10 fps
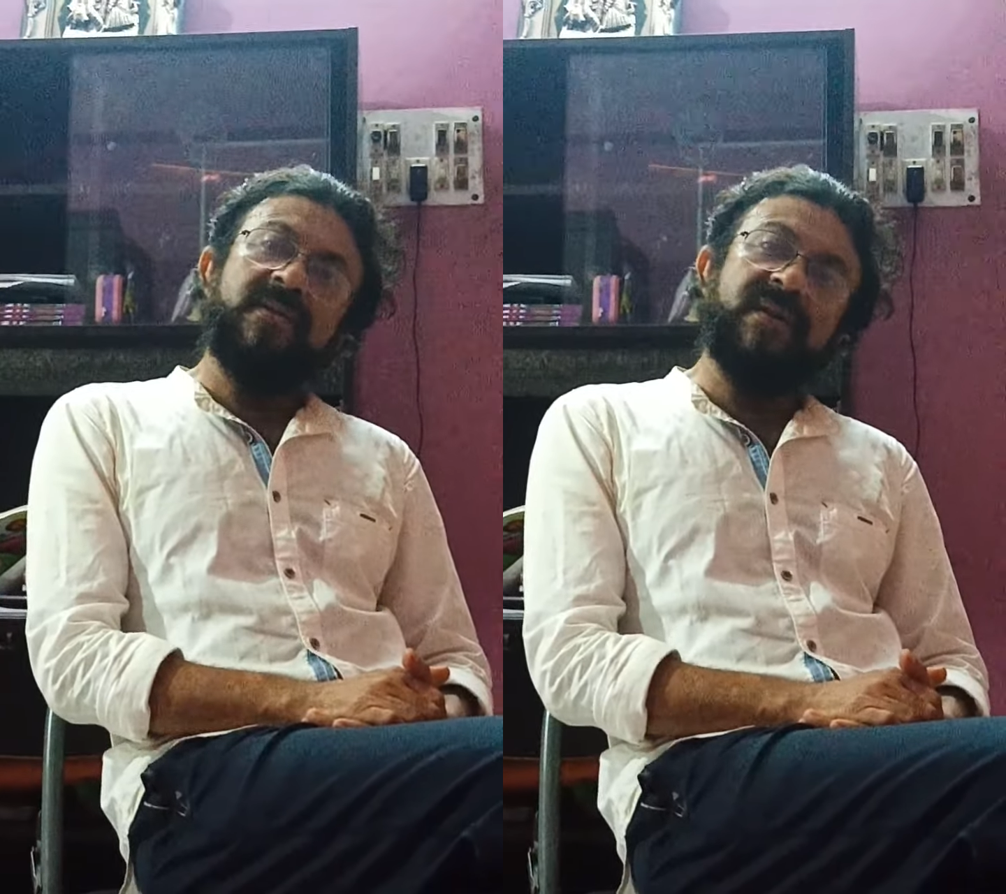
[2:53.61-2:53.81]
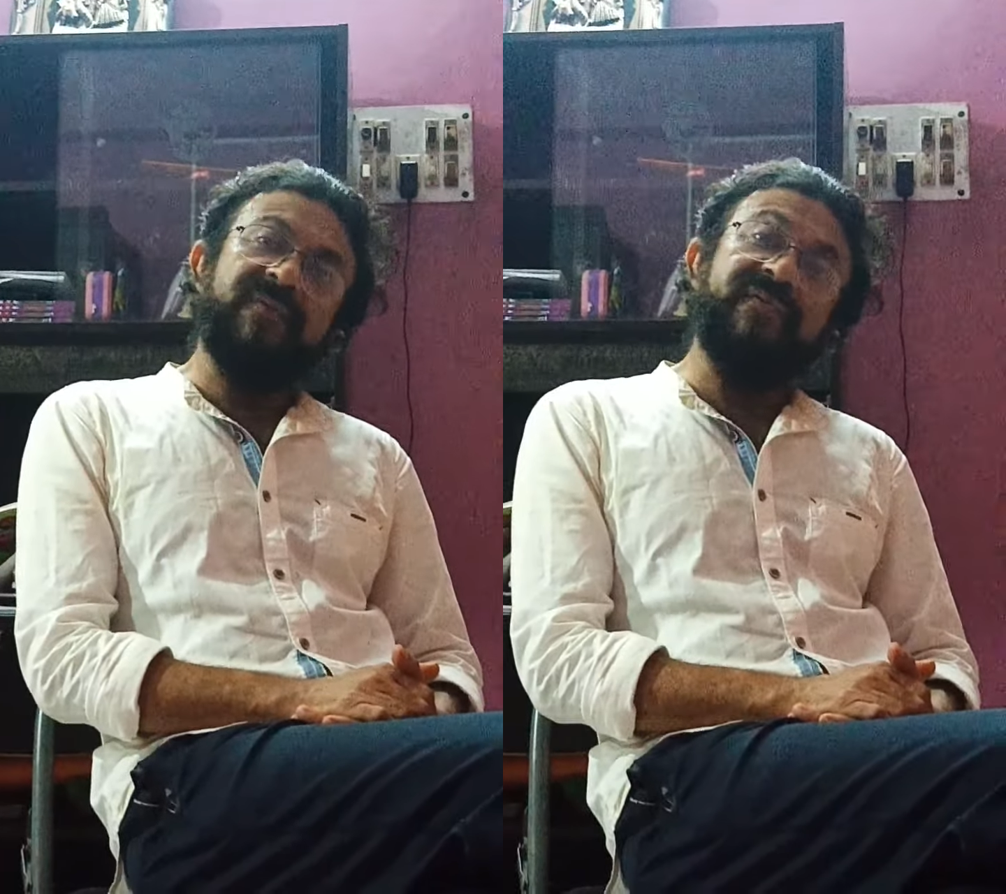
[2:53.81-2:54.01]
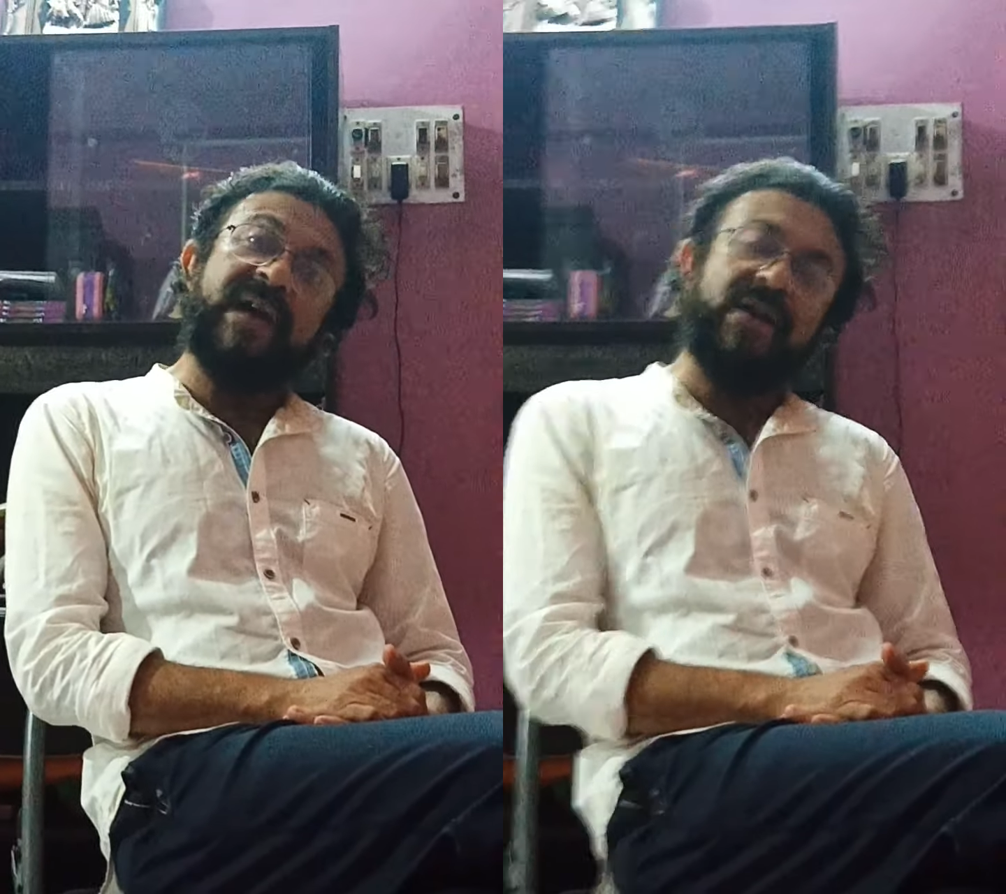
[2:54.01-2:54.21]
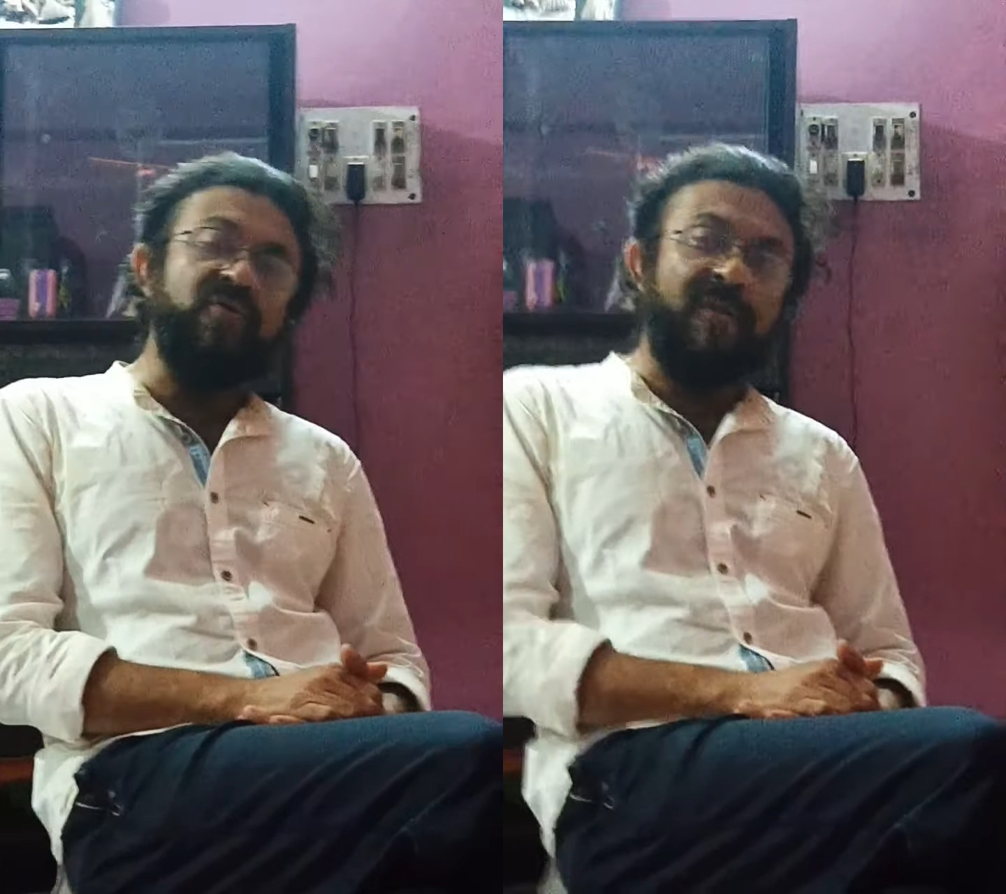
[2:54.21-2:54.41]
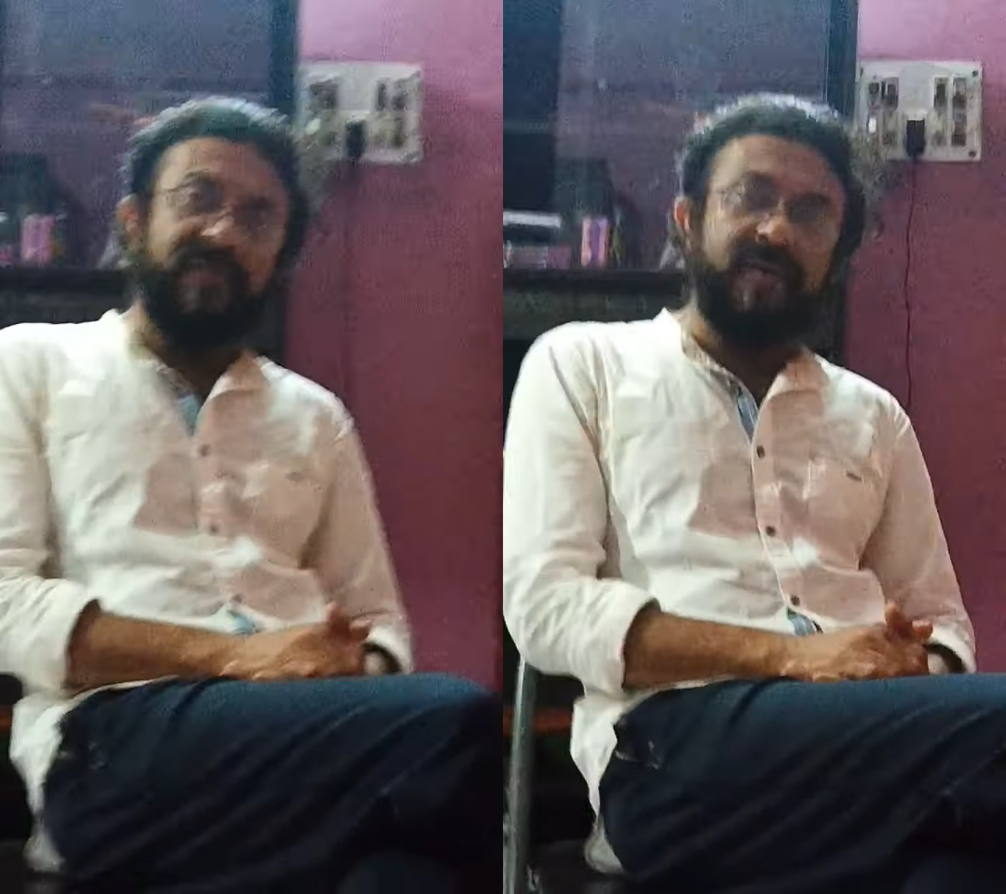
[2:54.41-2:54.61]
the
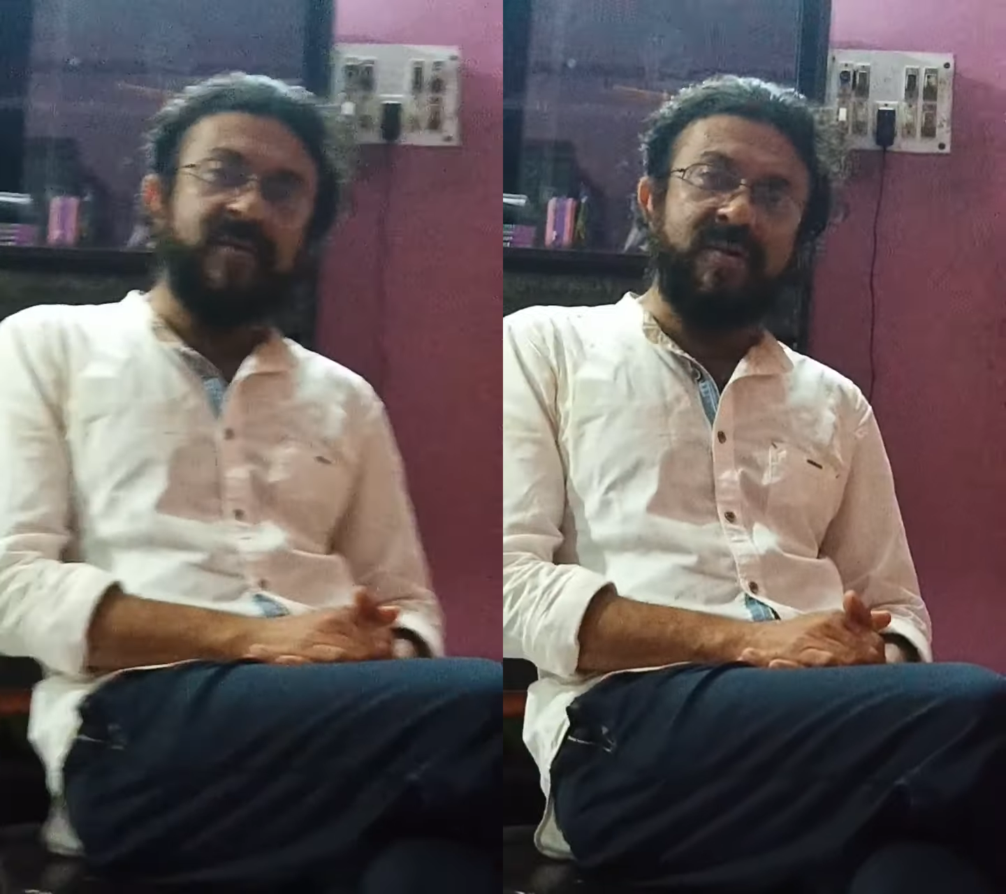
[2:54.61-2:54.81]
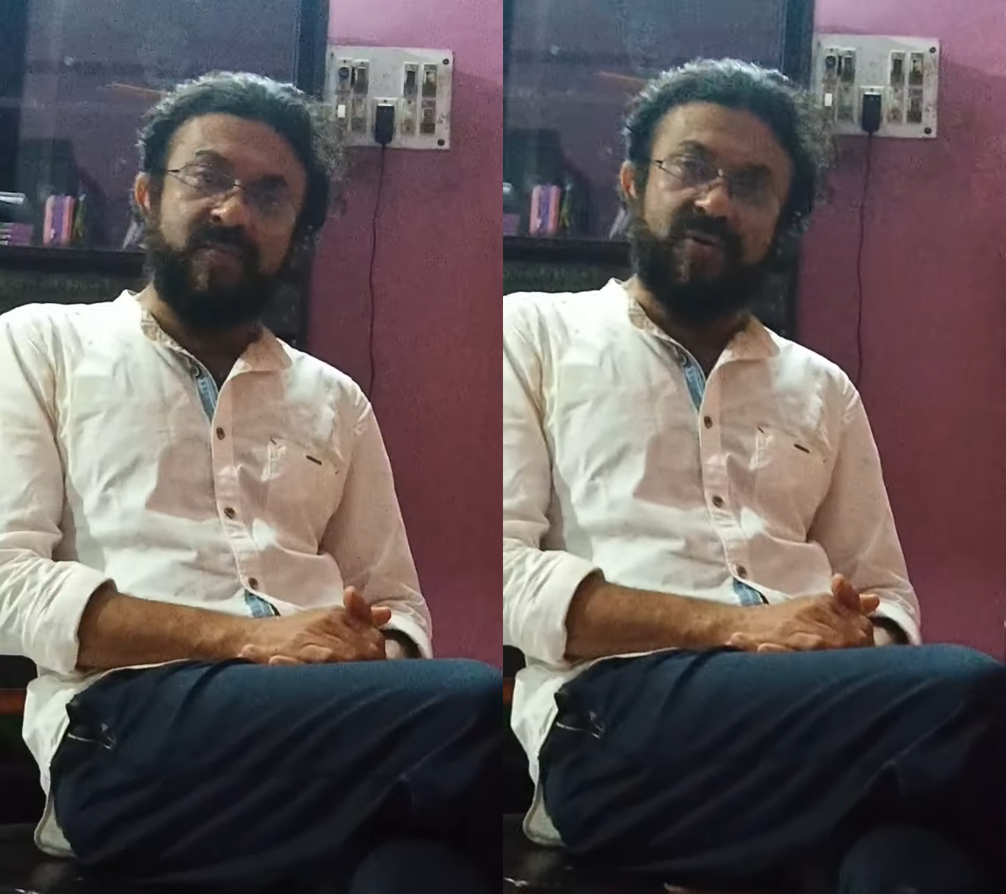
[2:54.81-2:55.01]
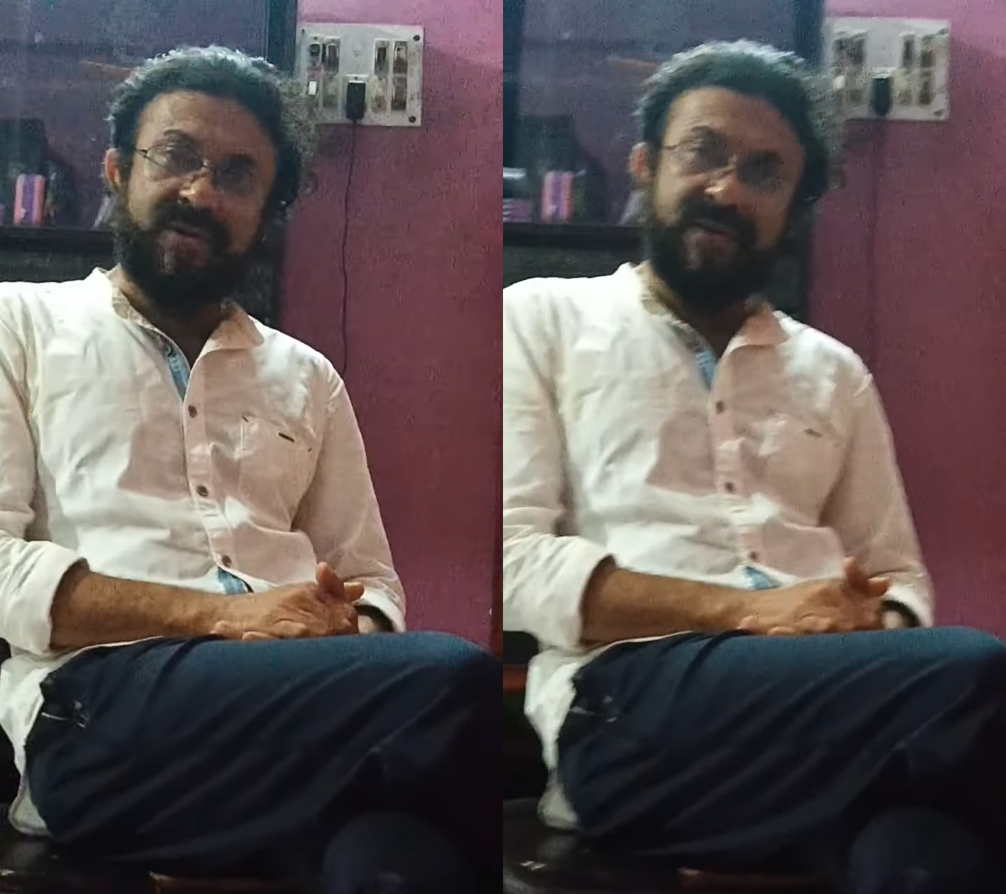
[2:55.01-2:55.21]
value of our commodity.